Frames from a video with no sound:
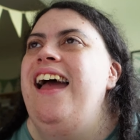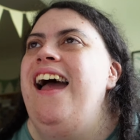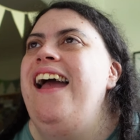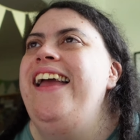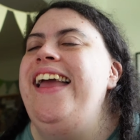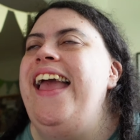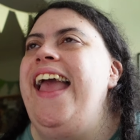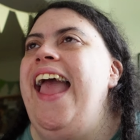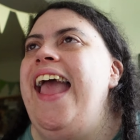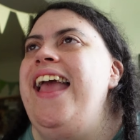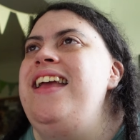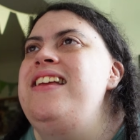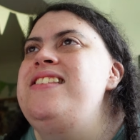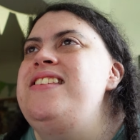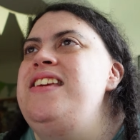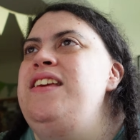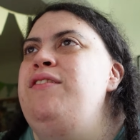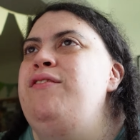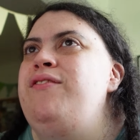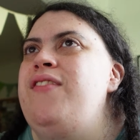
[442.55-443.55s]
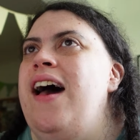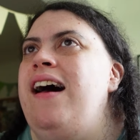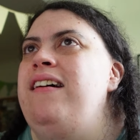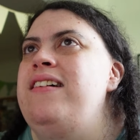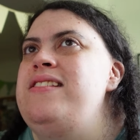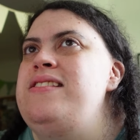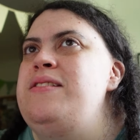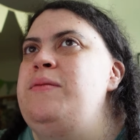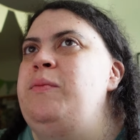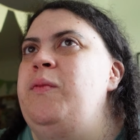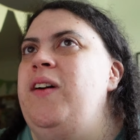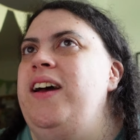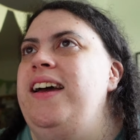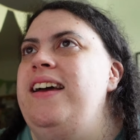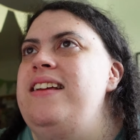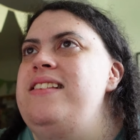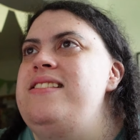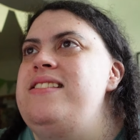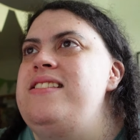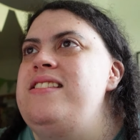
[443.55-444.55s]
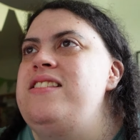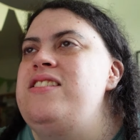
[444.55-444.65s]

Okay, 18,000 words.